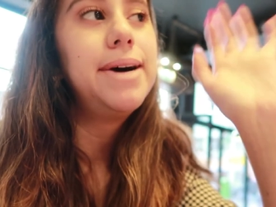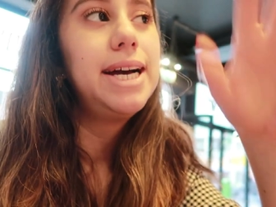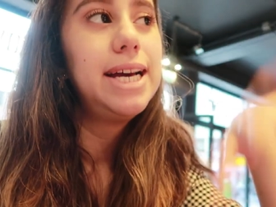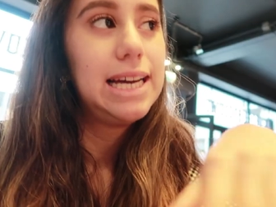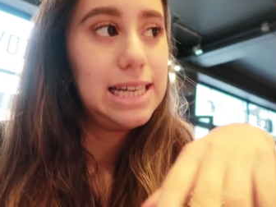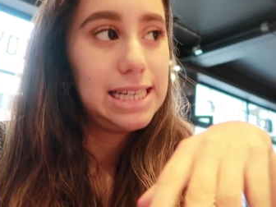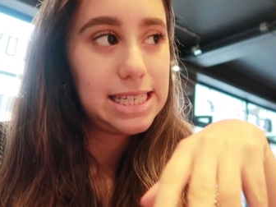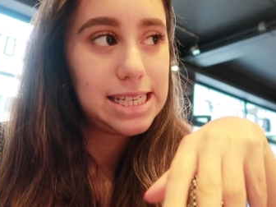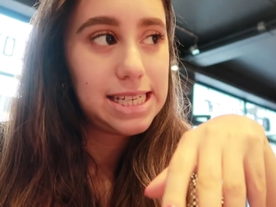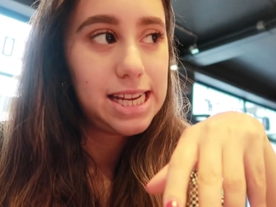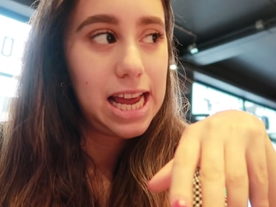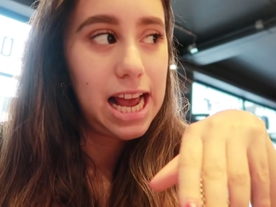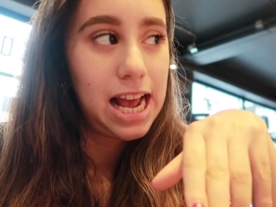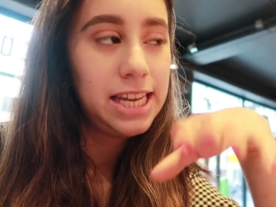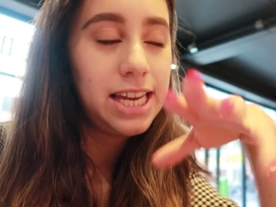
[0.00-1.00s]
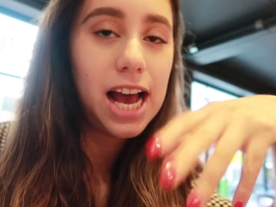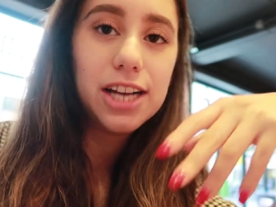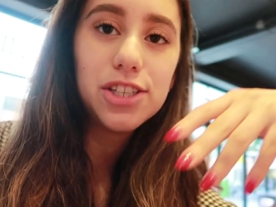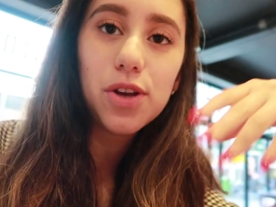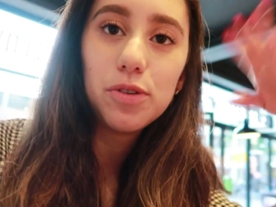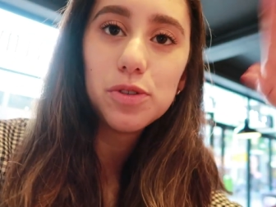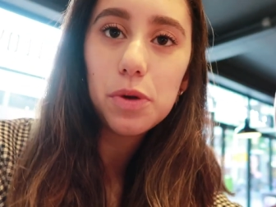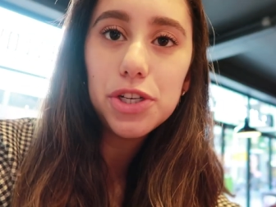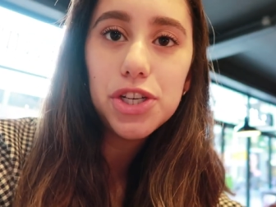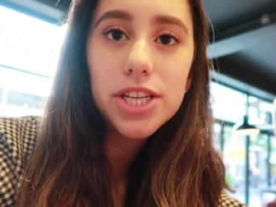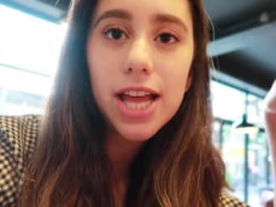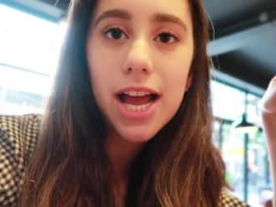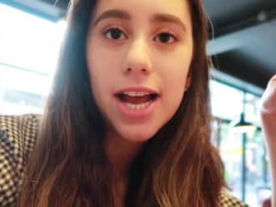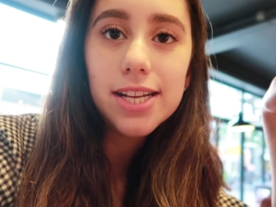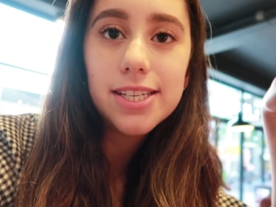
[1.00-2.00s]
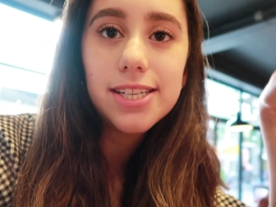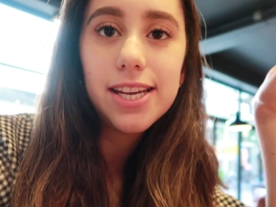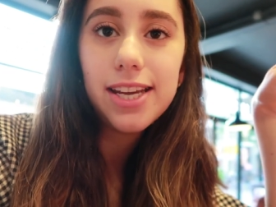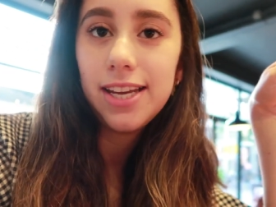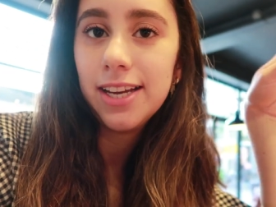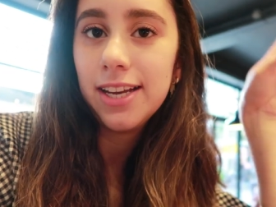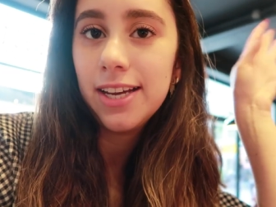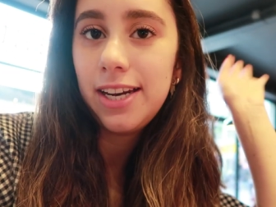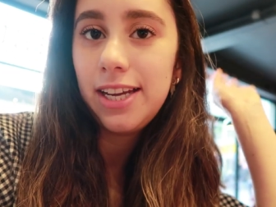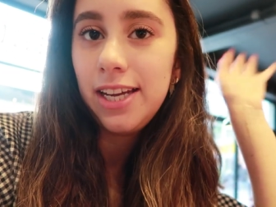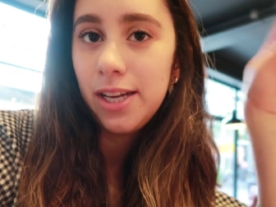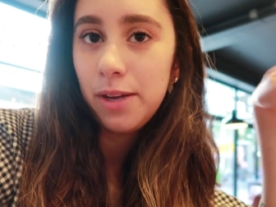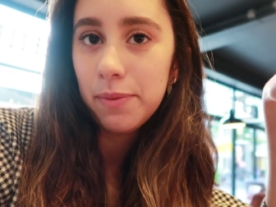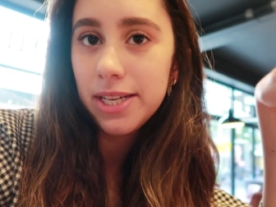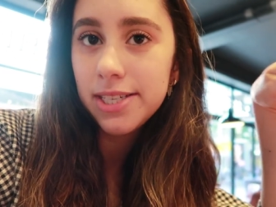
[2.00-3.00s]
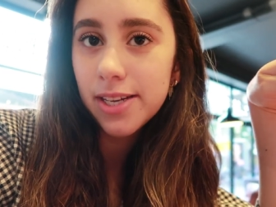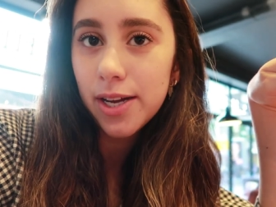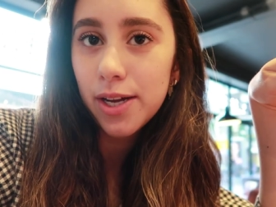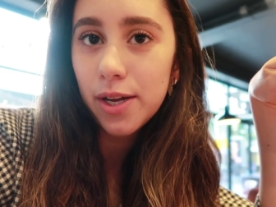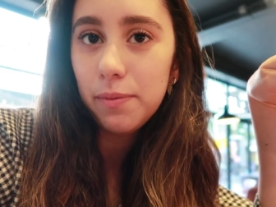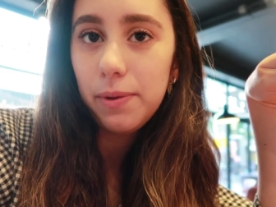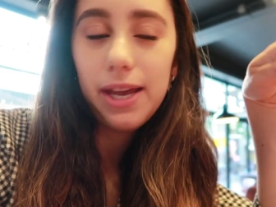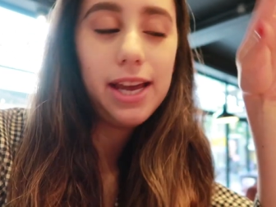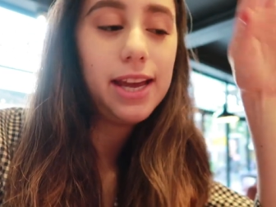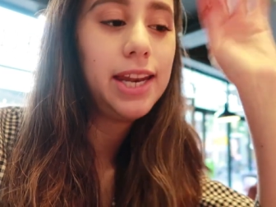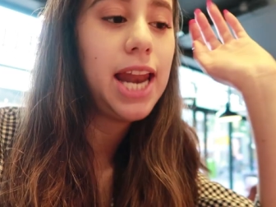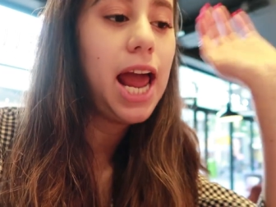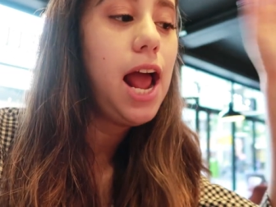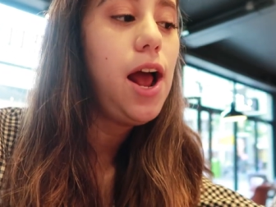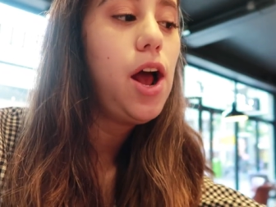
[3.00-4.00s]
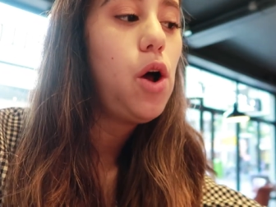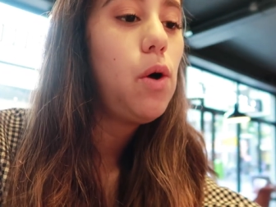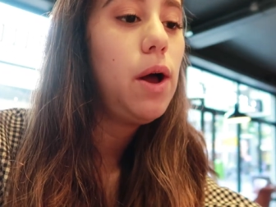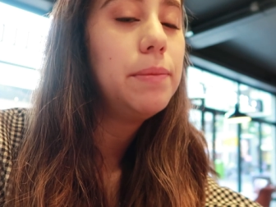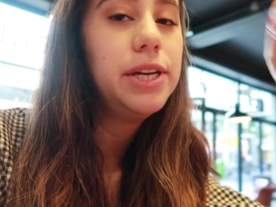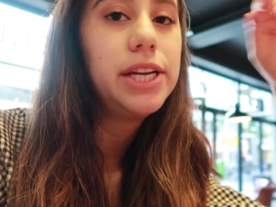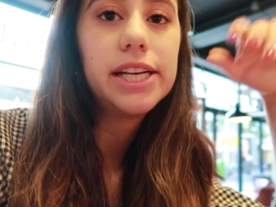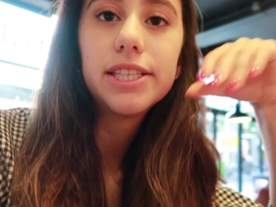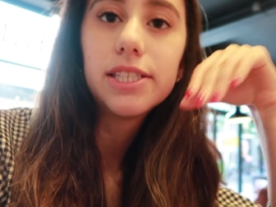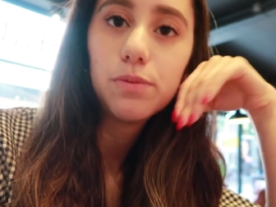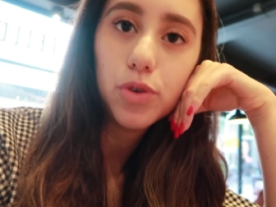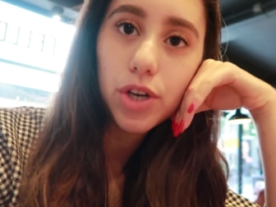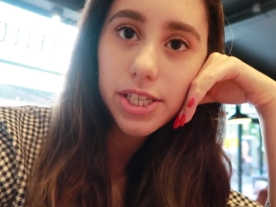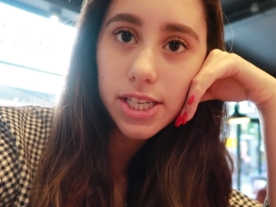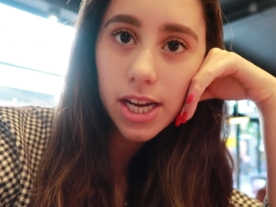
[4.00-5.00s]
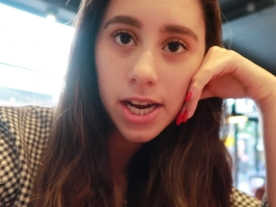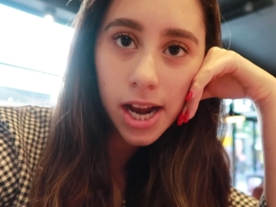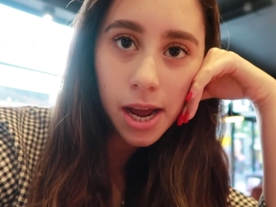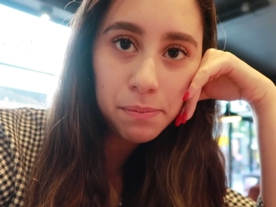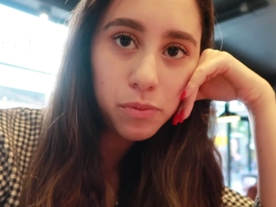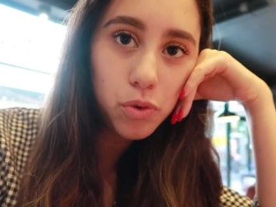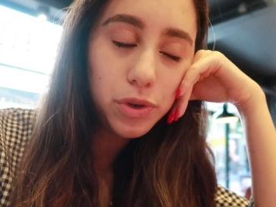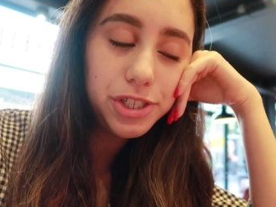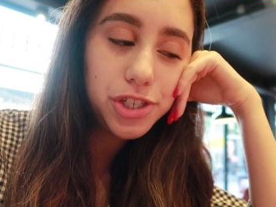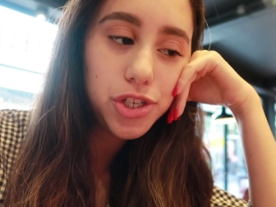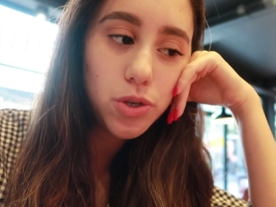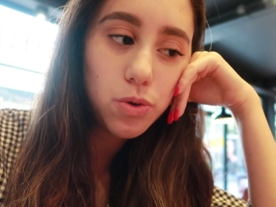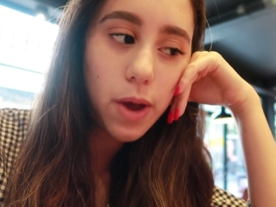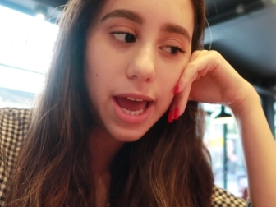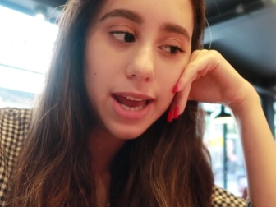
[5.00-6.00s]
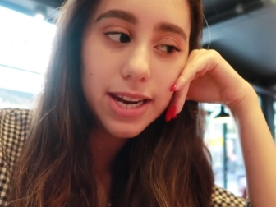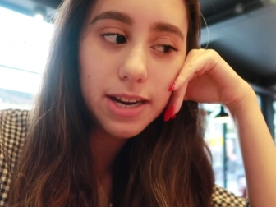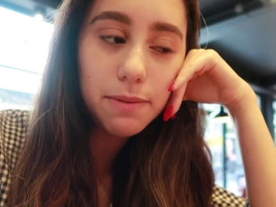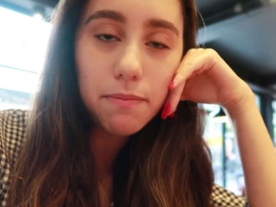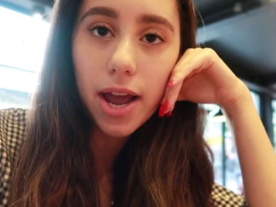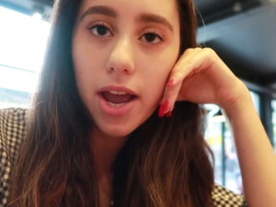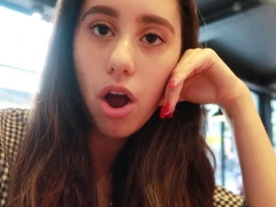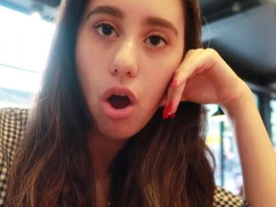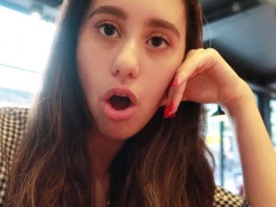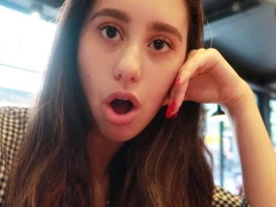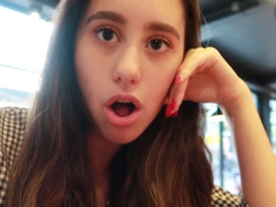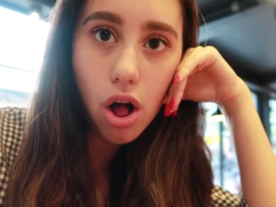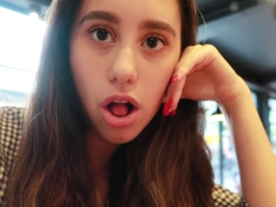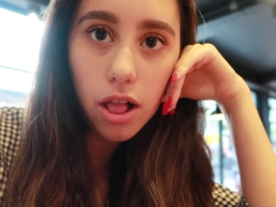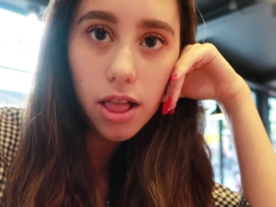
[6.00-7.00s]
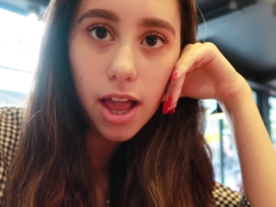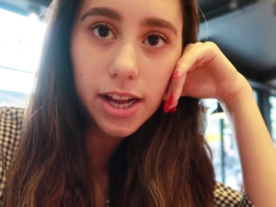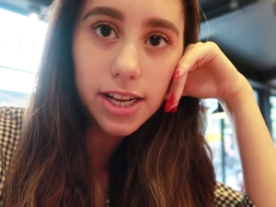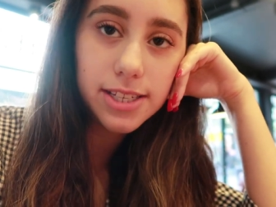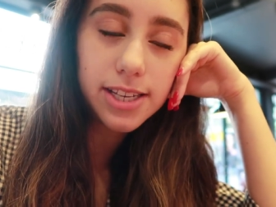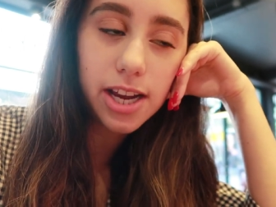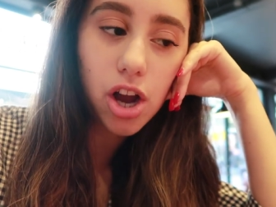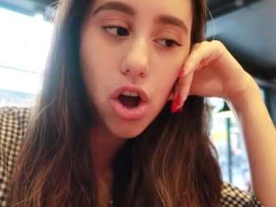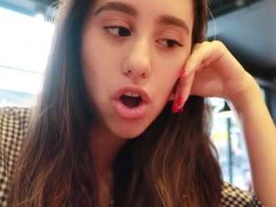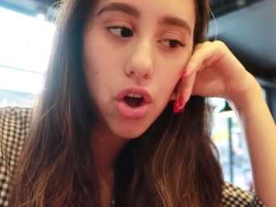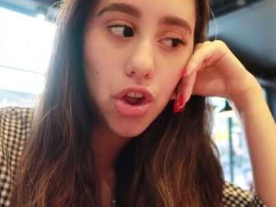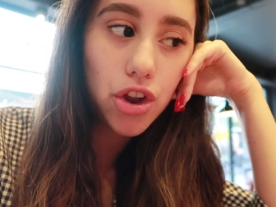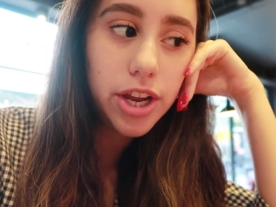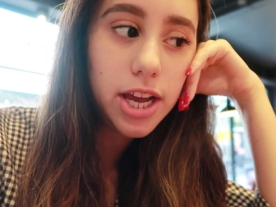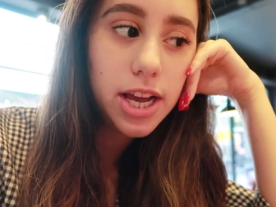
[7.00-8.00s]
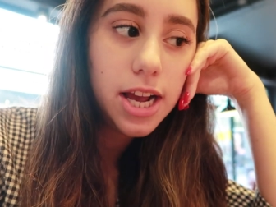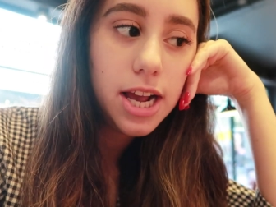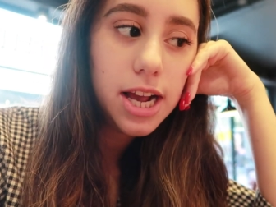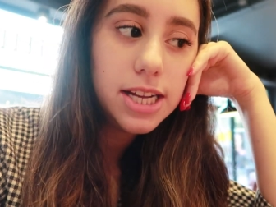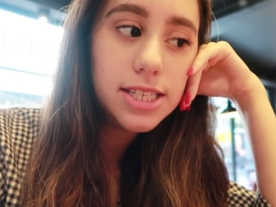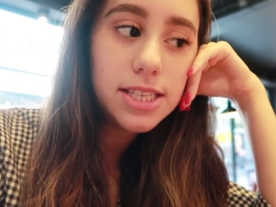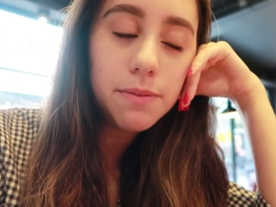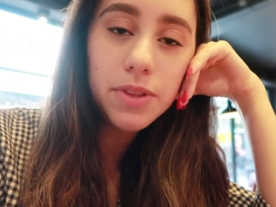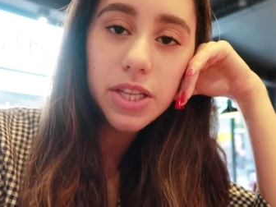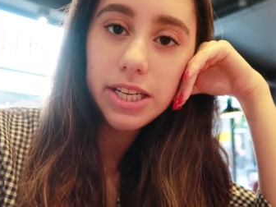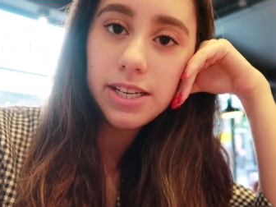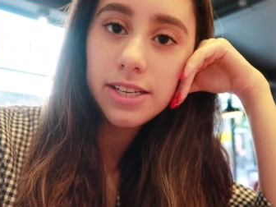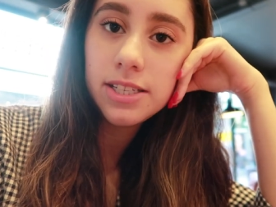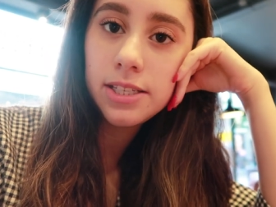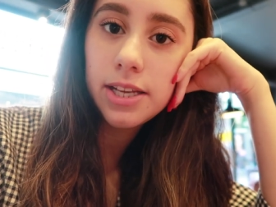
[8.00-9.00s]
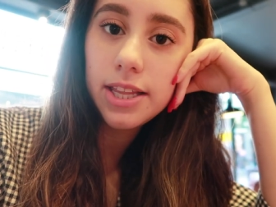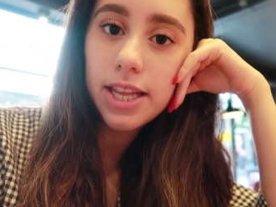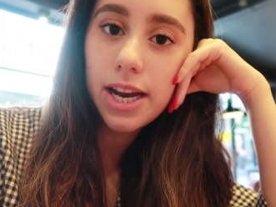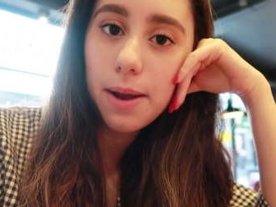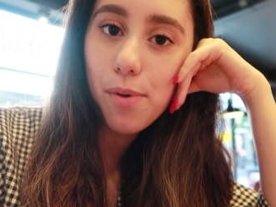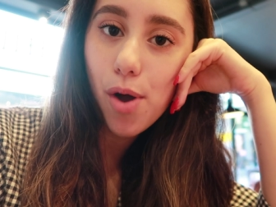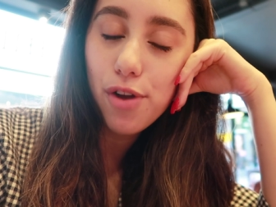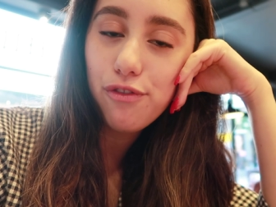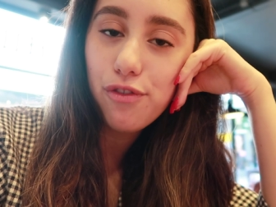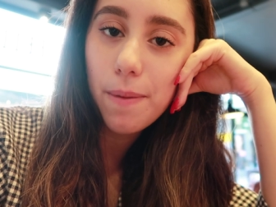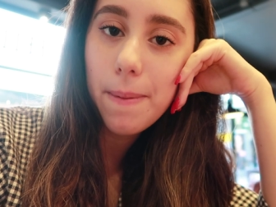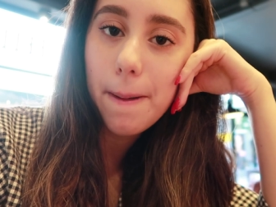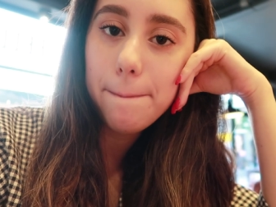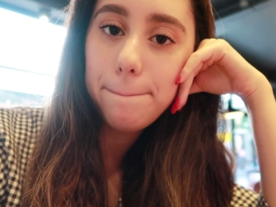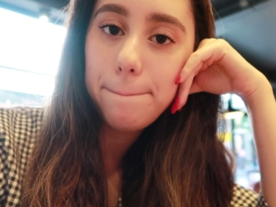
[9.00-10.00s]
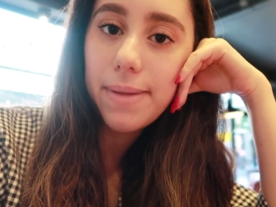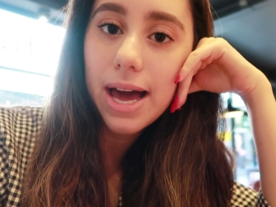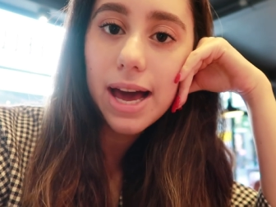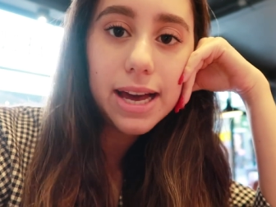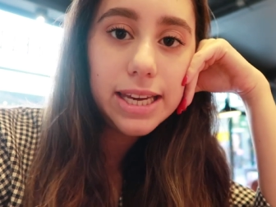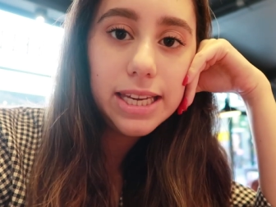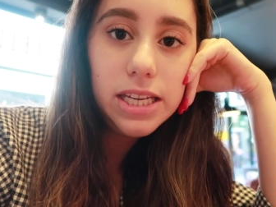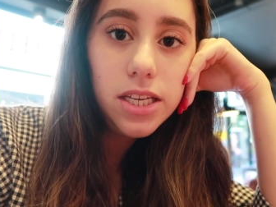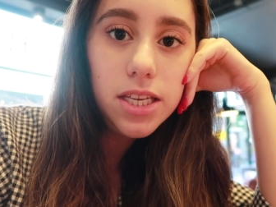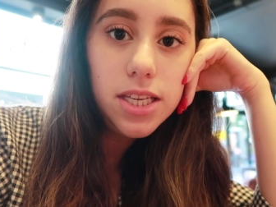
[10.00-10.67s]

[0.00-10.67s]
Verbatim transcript: But yeah, so I was watching that and eating my sub and now I'm gonna get some work done. I'm going to edit my haul because I hauled some things that I bought from Paris